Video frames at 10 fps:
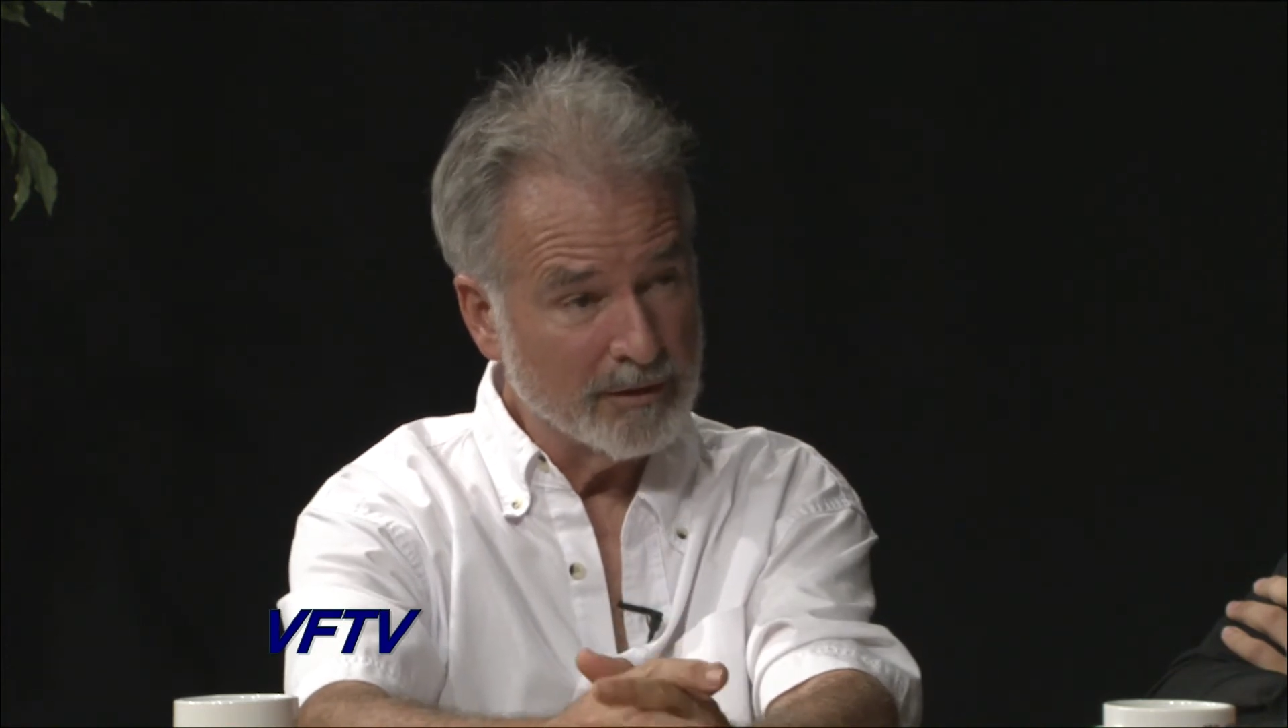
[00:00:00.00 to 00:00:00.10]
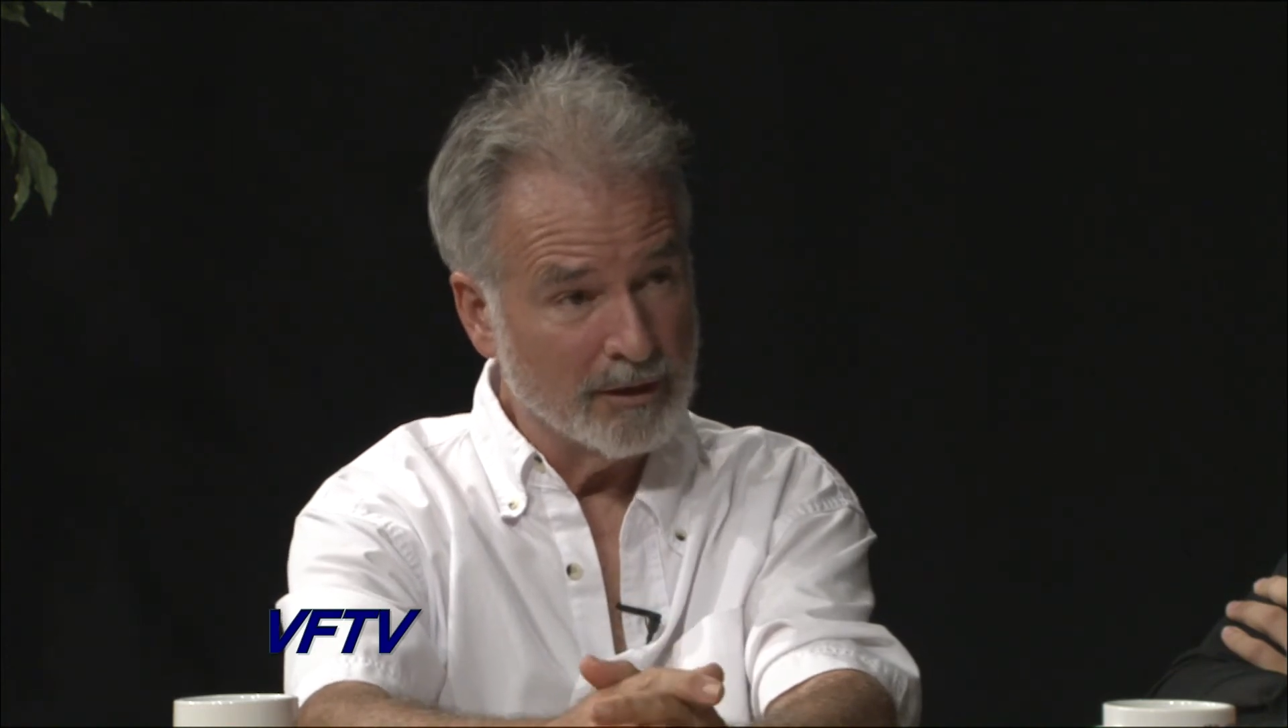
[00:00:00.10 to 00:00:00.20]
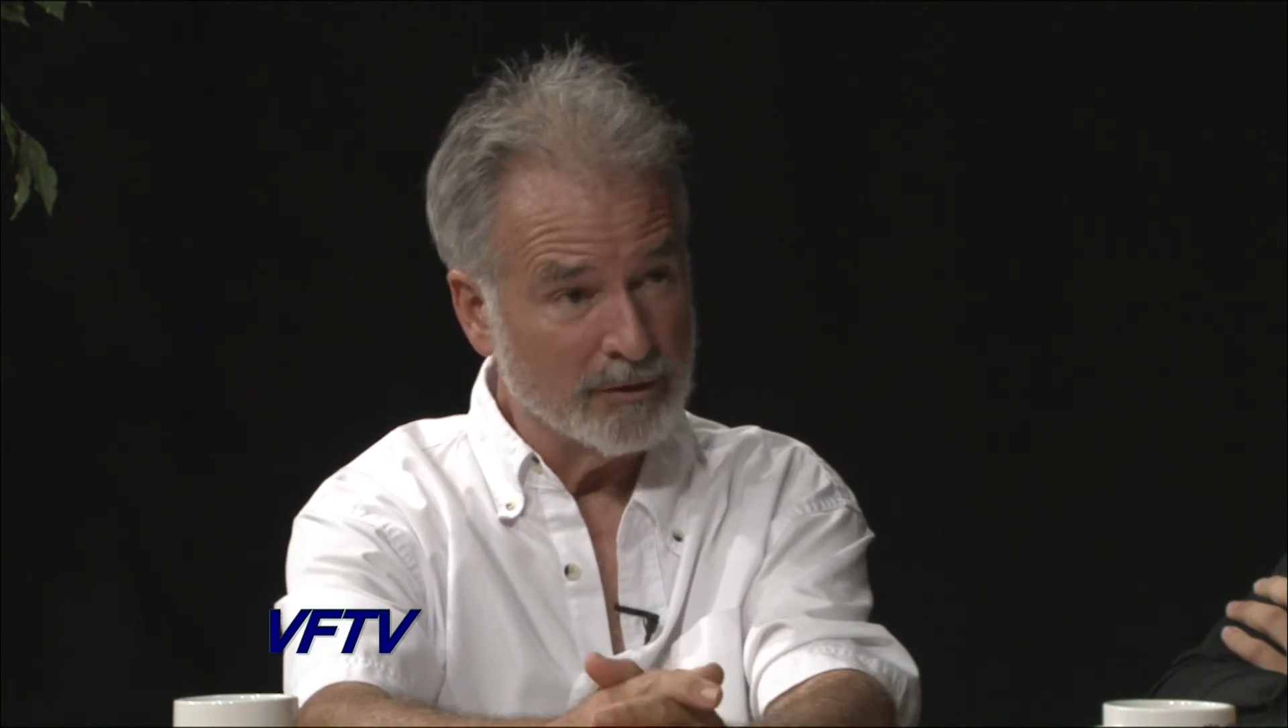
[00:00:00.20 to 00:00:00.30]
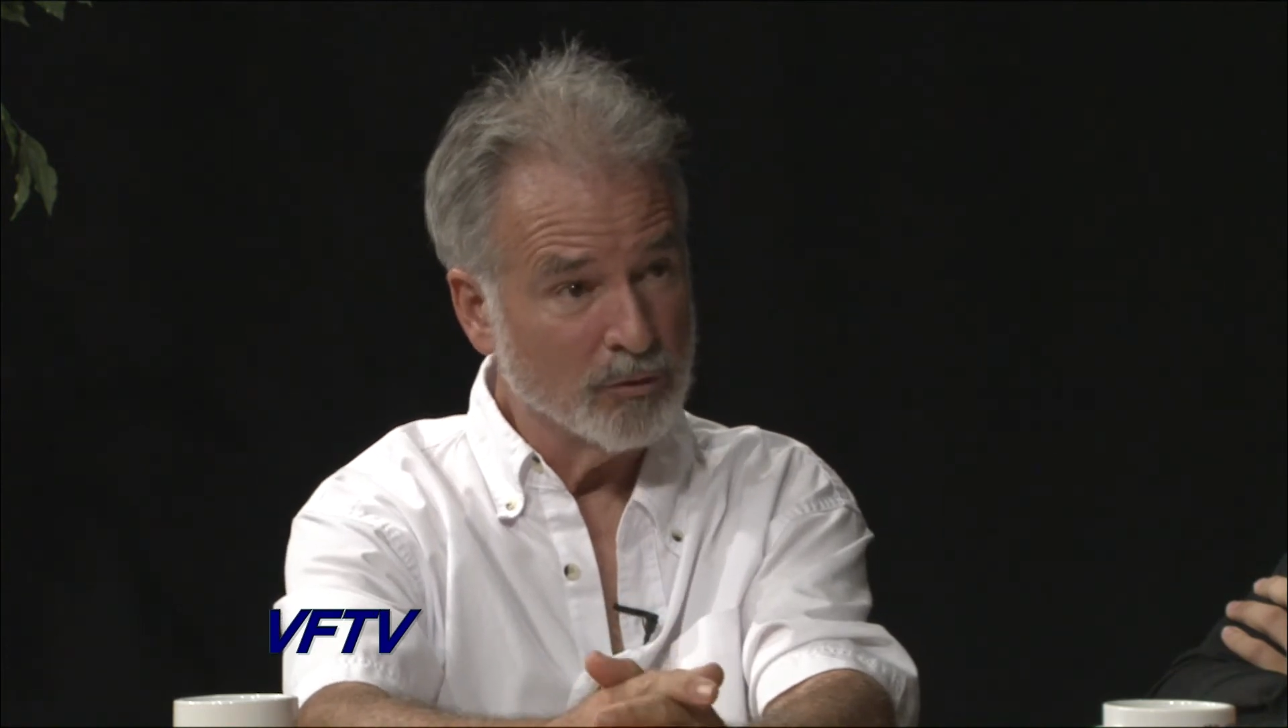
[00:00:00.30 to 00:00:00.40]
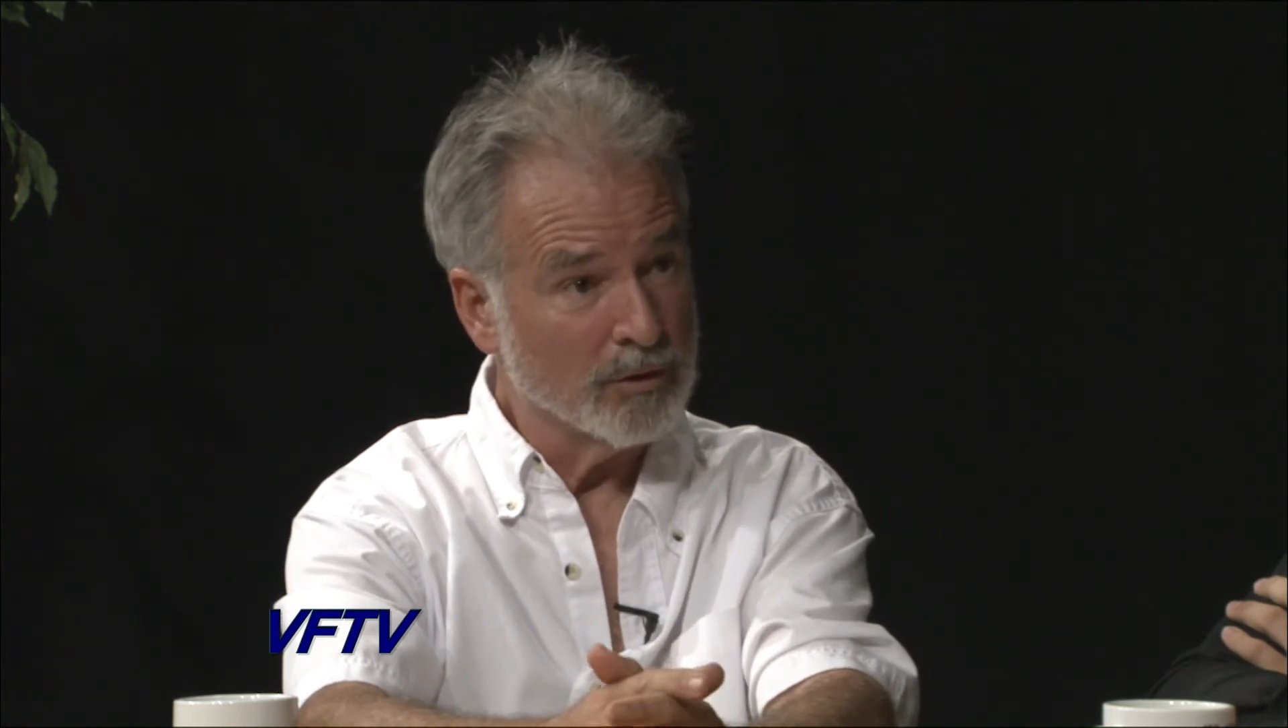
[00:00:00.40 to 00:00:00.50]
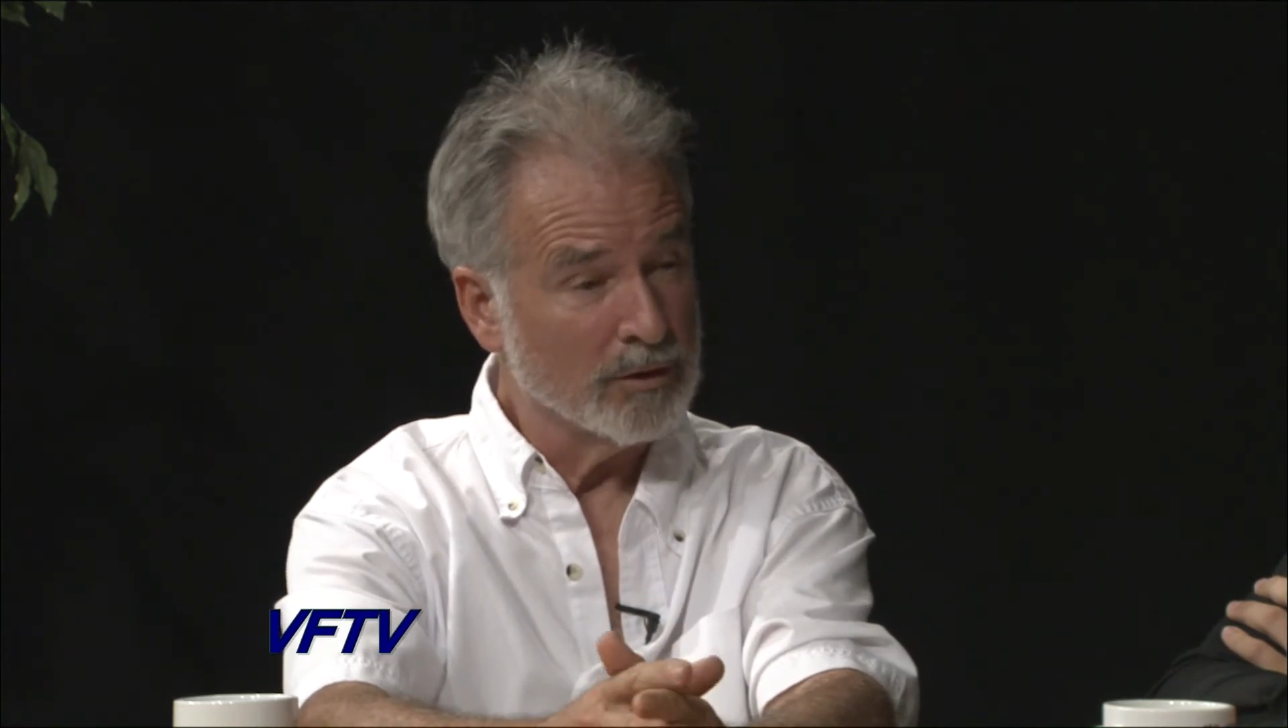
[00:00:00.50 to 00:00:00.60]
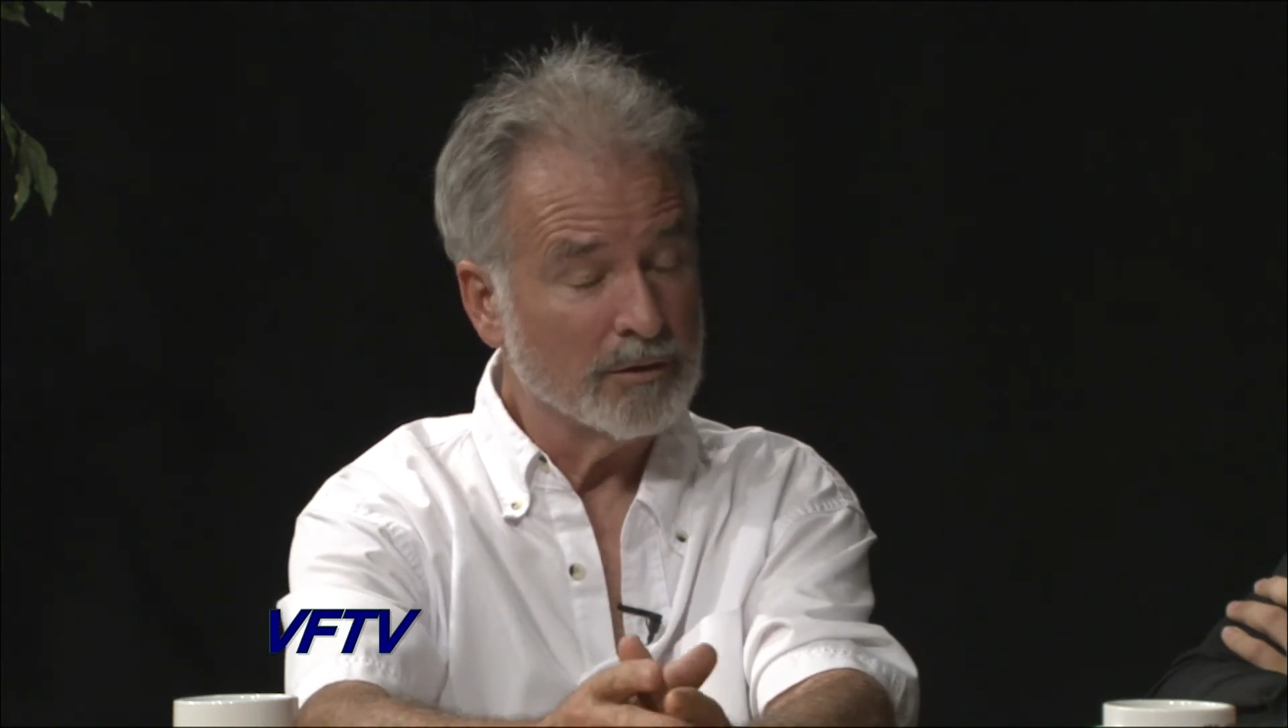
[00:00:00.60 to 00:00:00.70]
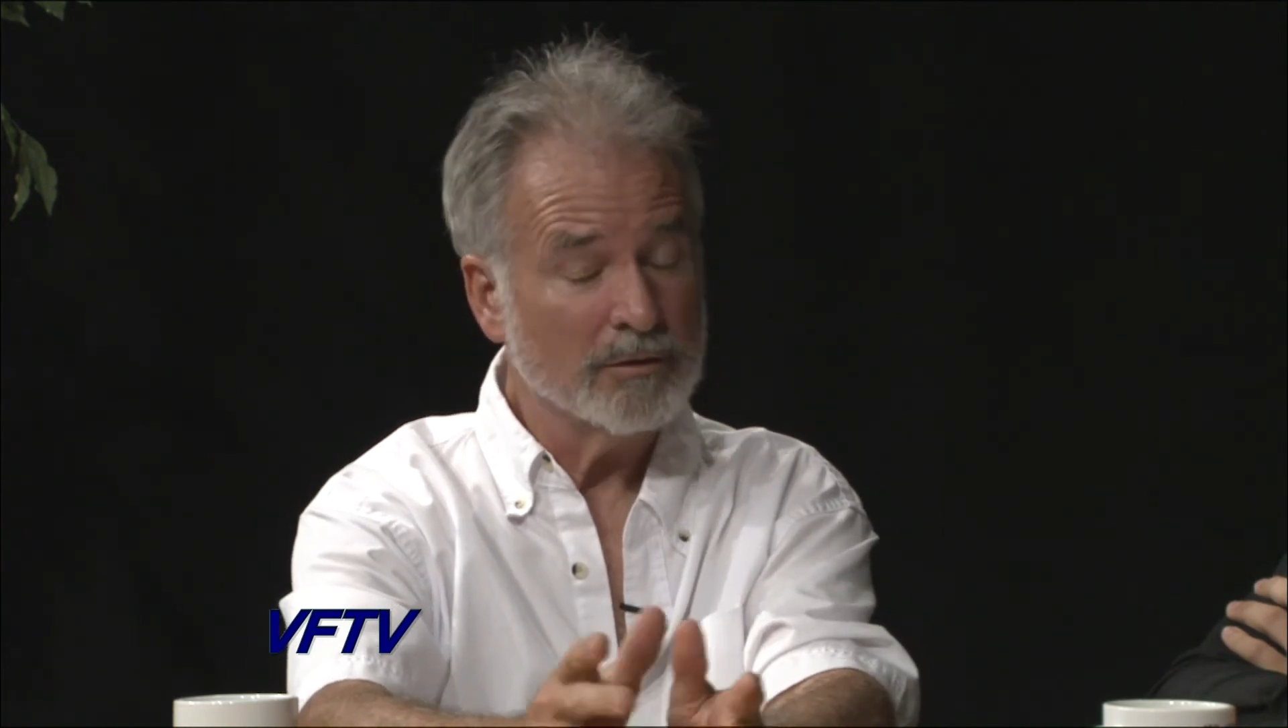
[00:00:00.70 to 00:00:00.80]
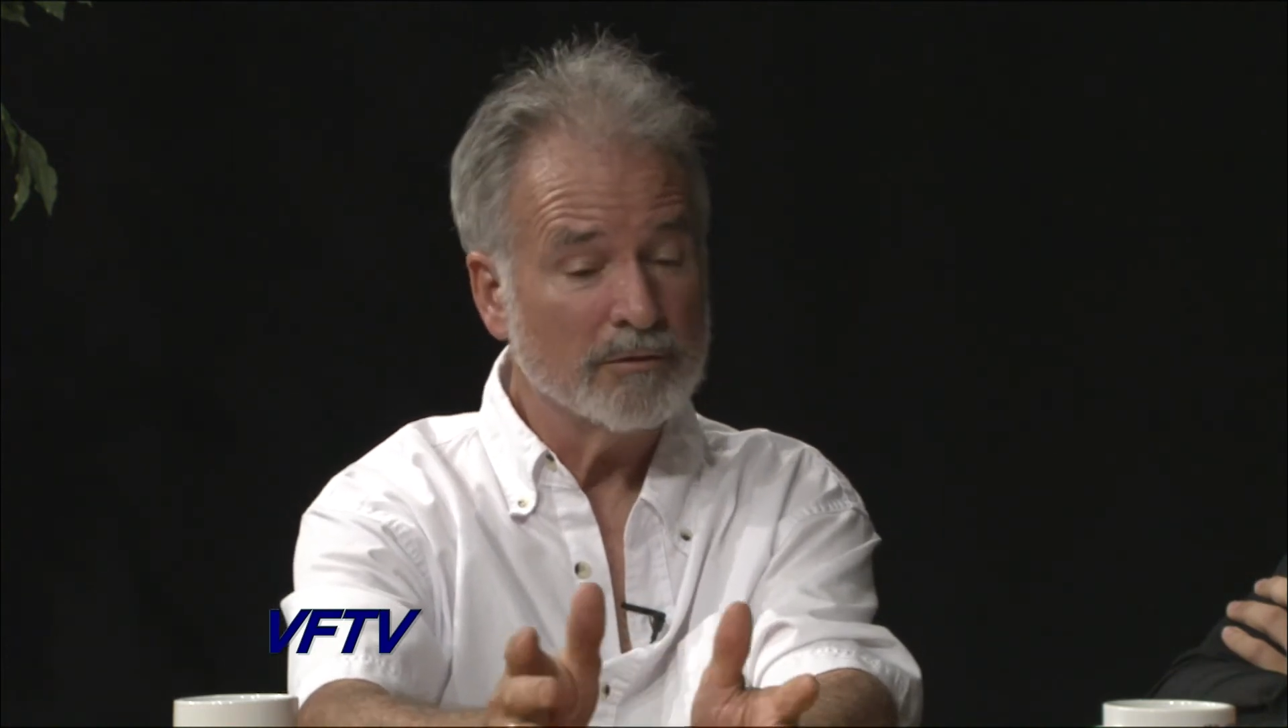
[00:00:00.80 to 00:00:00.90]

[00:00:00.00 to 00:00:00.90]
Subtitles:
or